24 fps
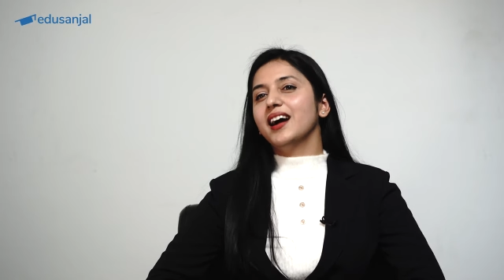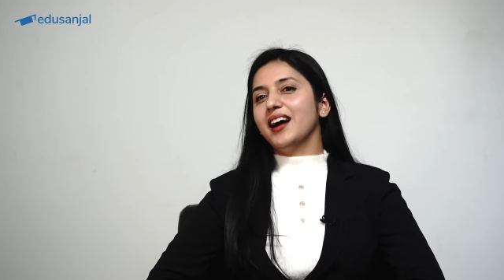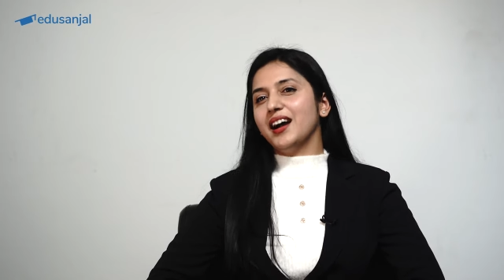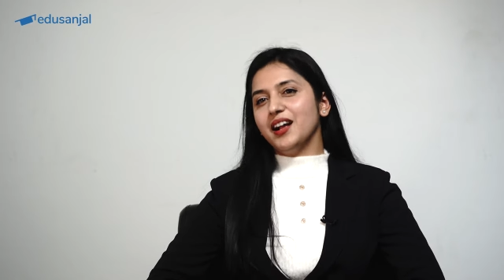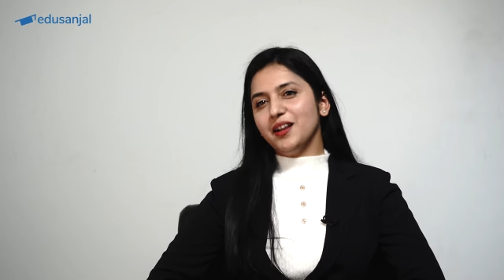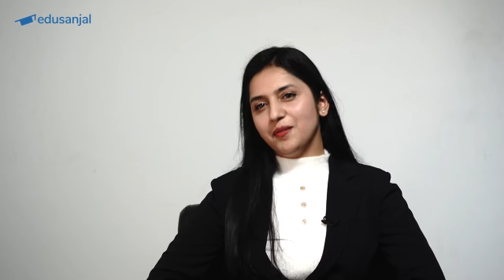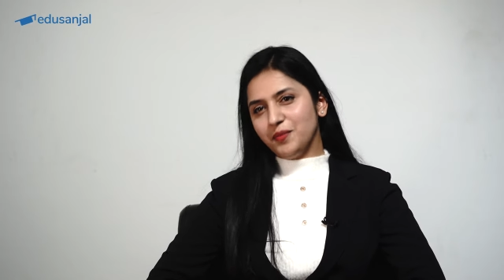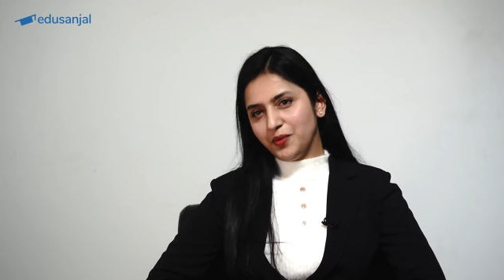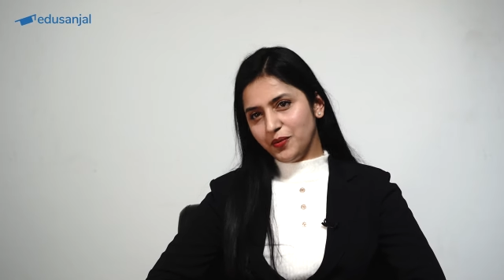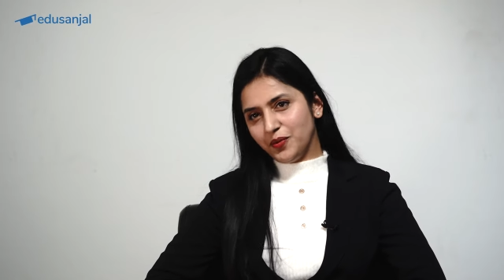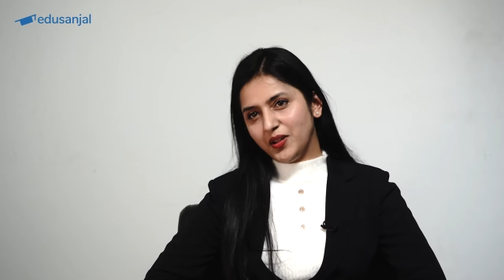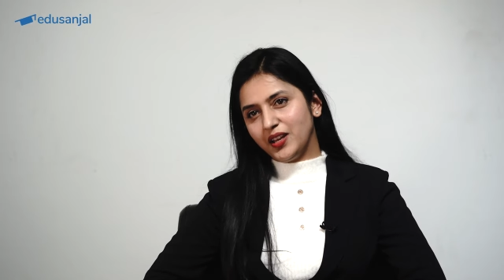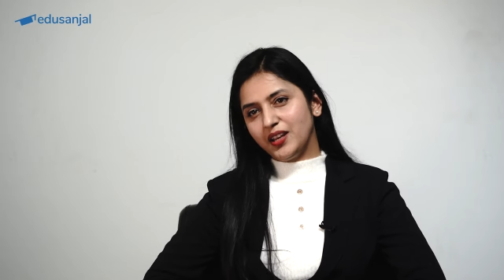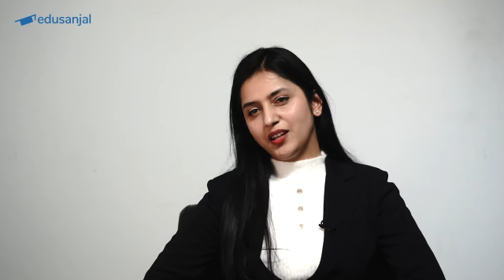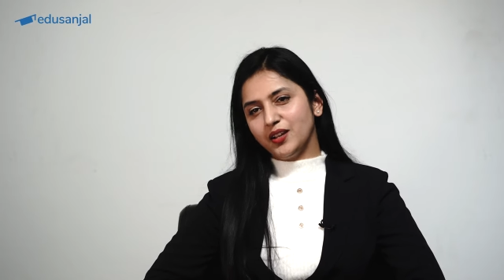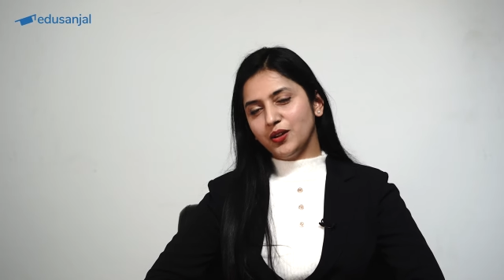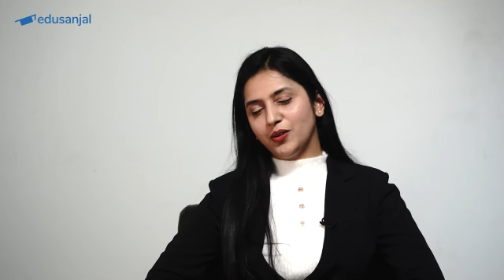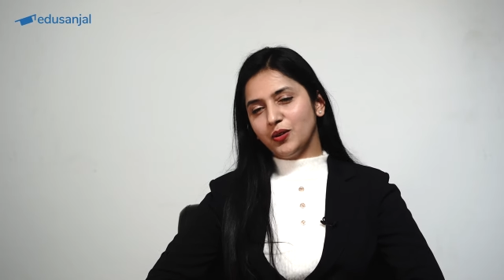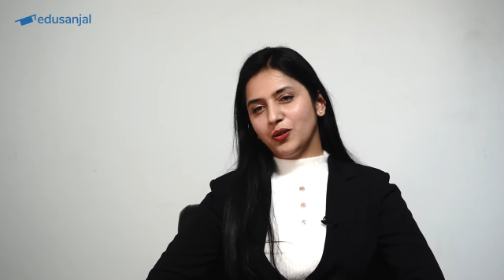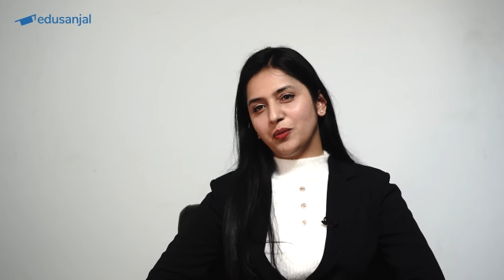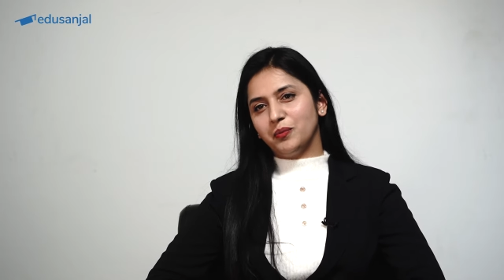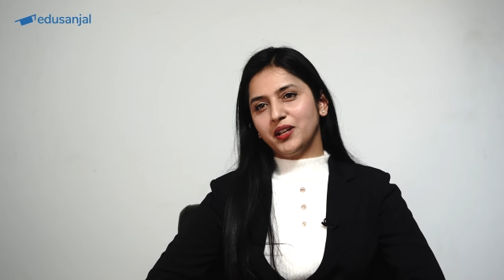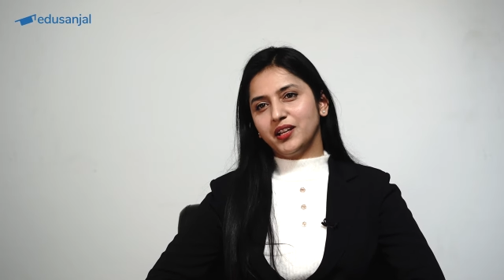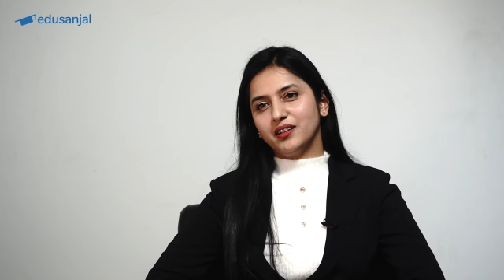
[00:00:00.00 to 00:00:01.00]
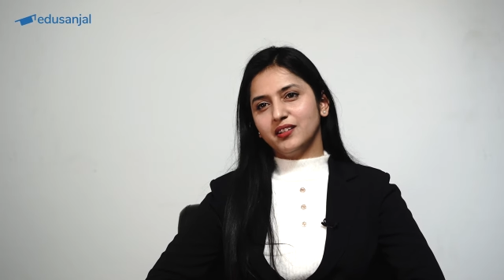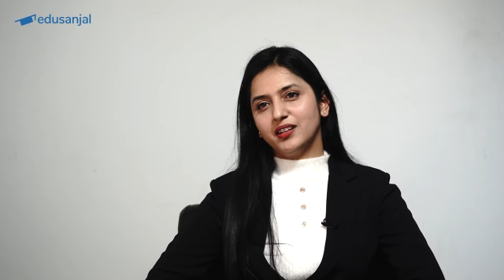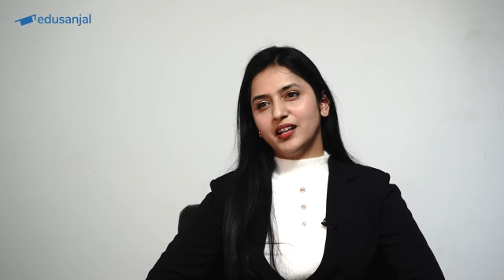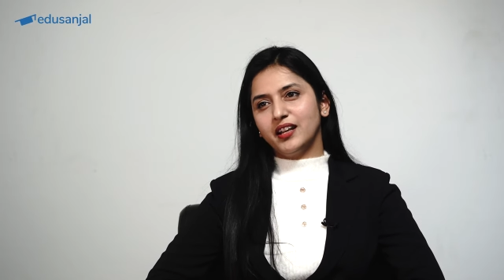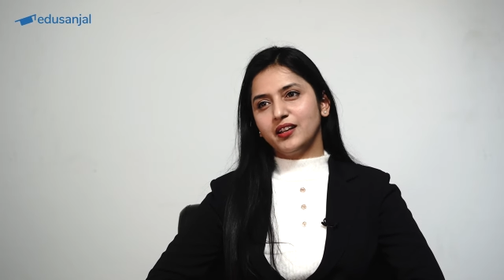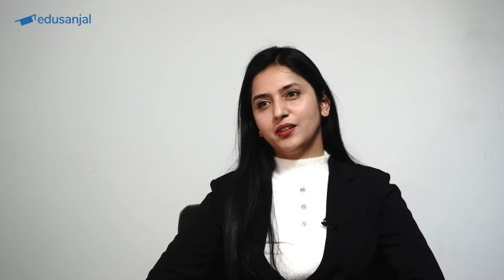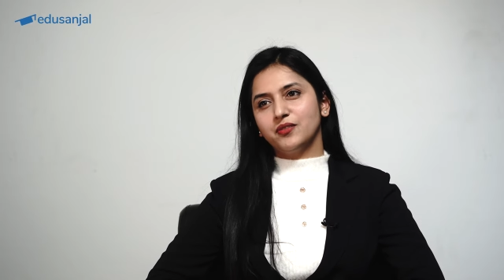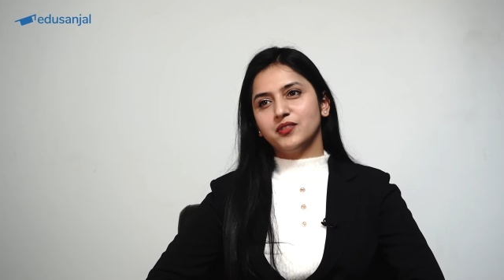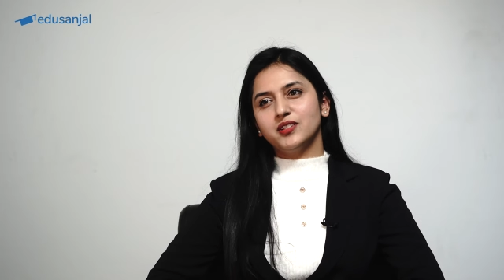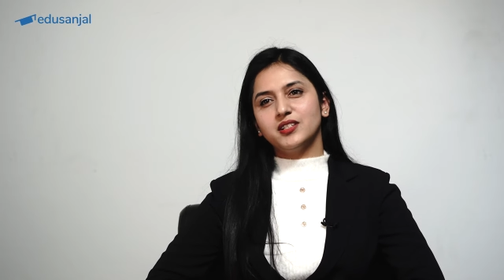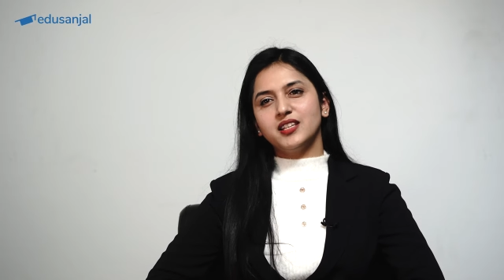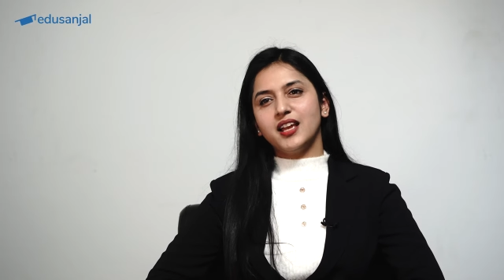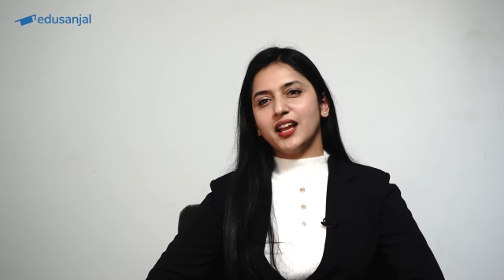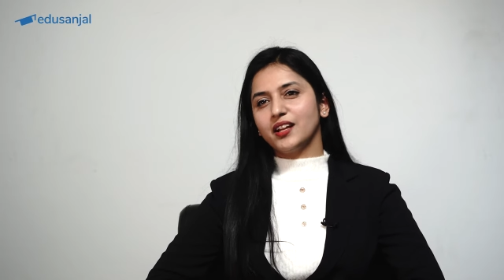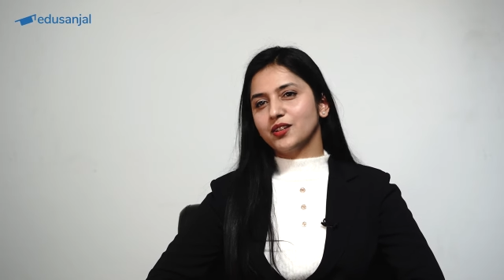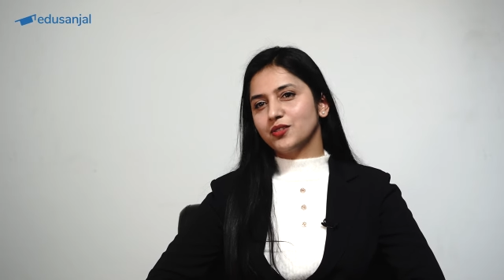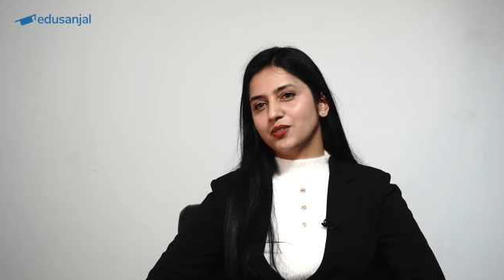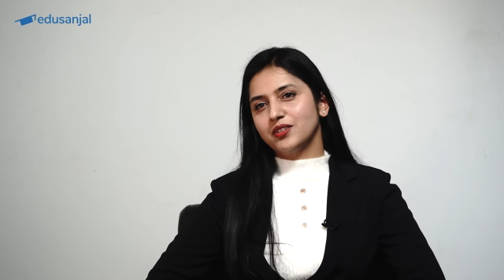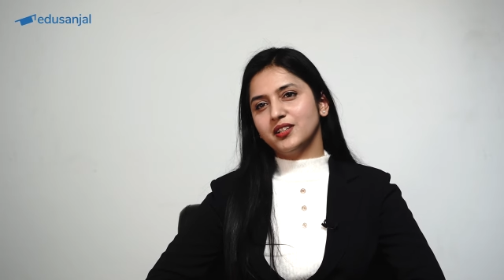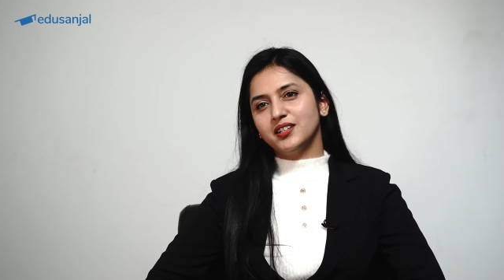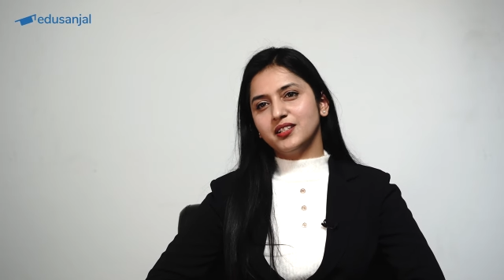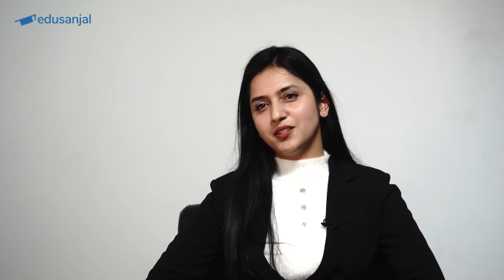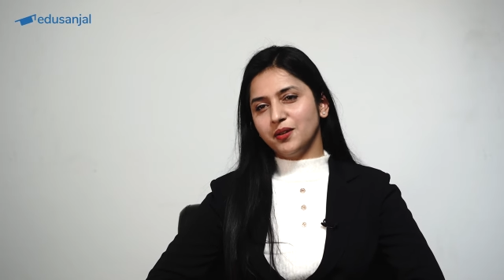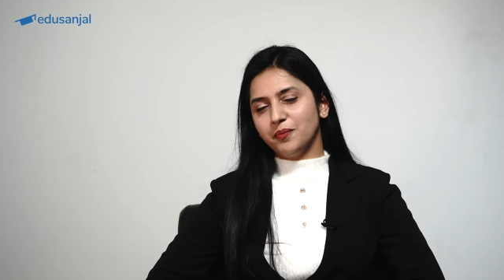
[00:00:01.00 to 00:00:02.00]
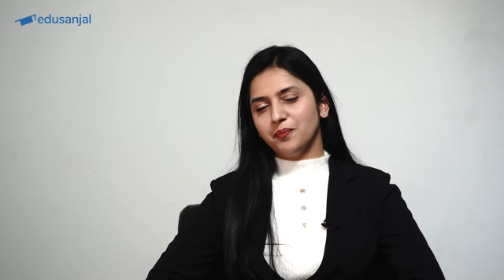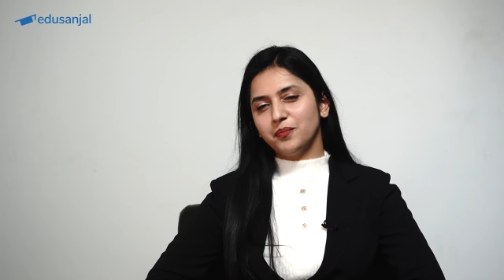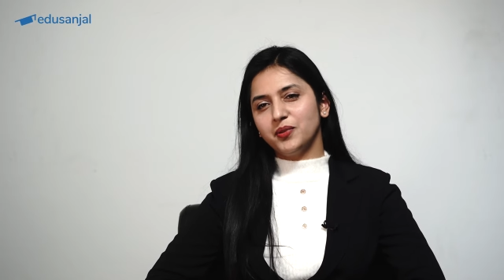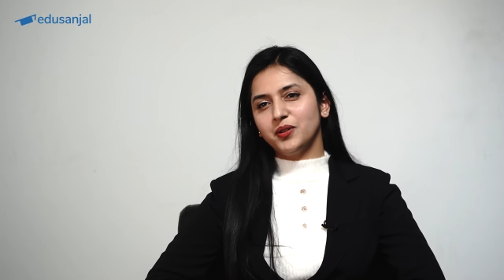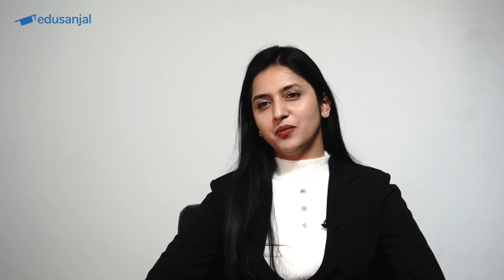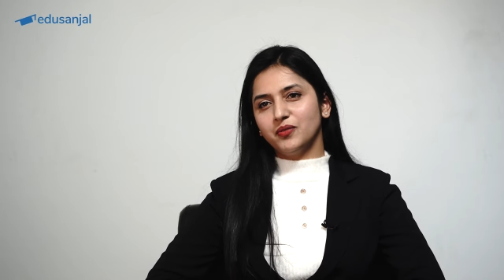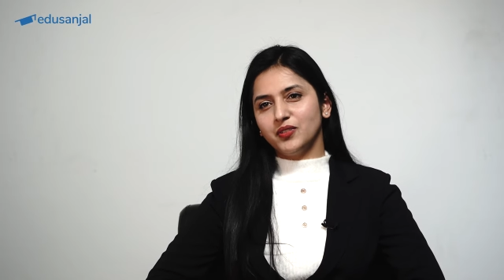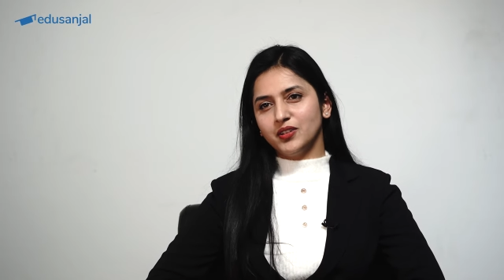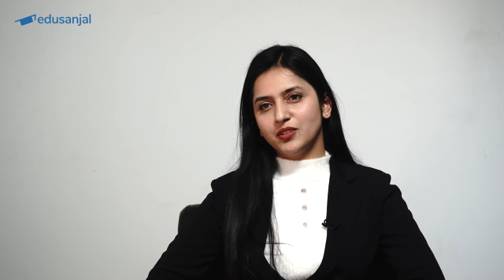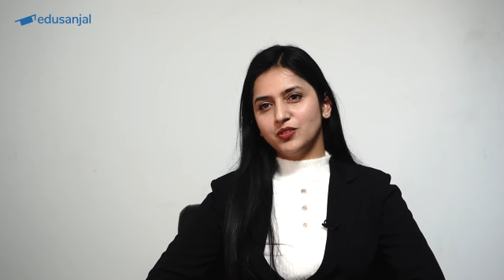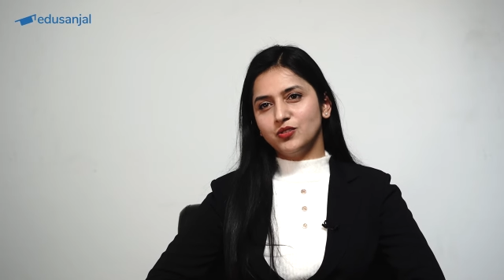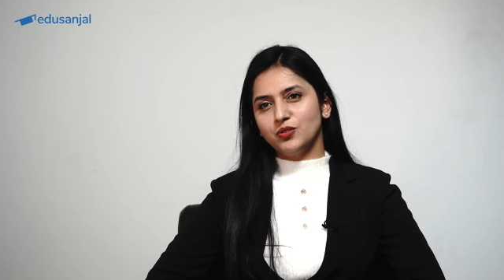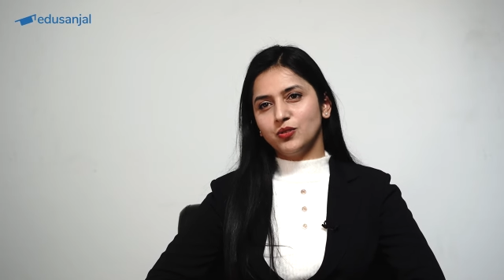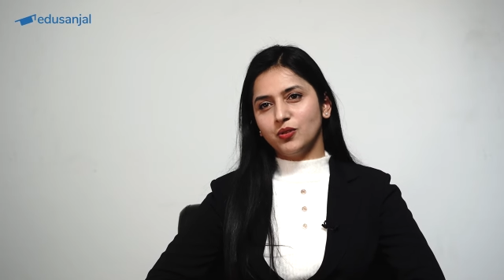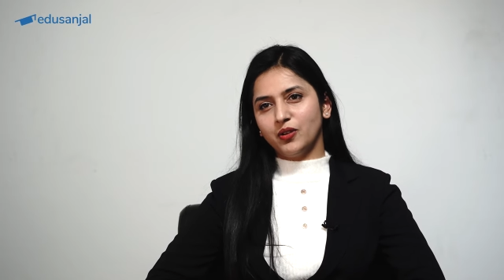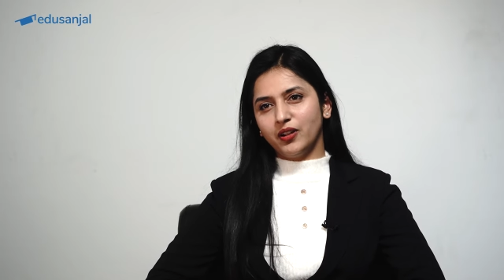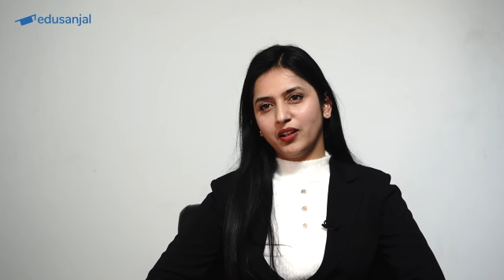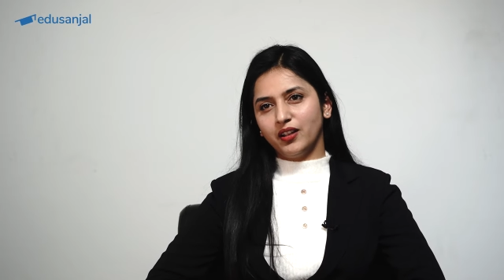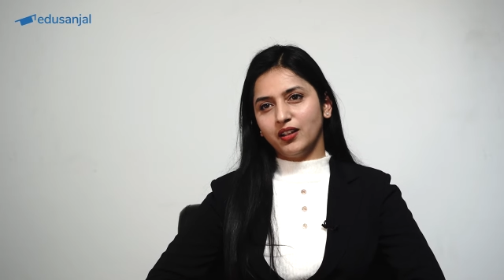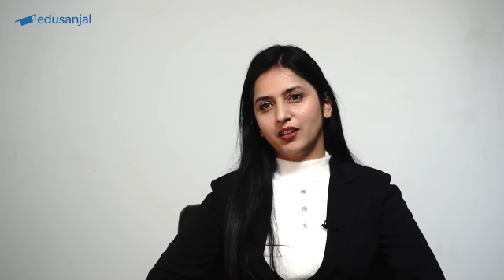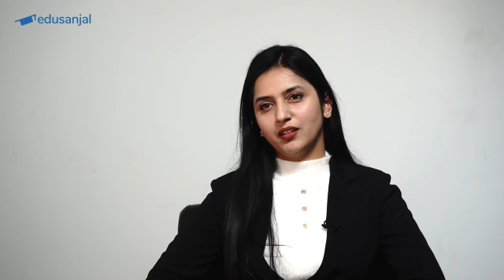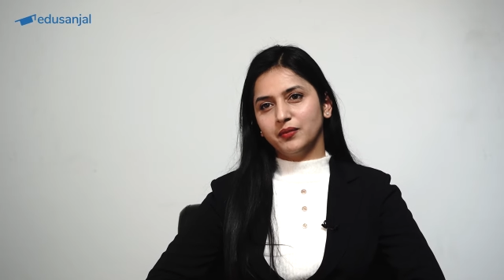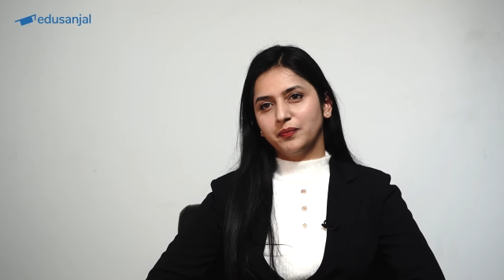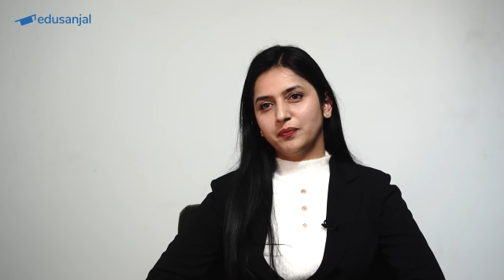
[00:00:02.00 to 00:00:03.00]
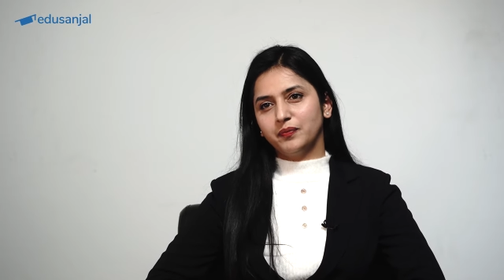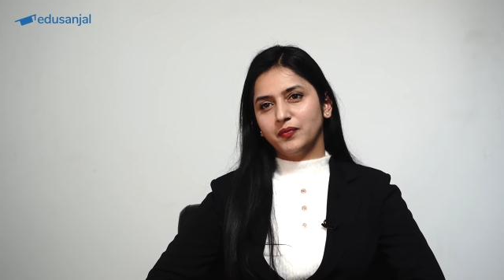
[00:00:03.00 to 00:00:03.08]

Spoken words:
I'll be winning gold medal, and he was actually jumping with joy.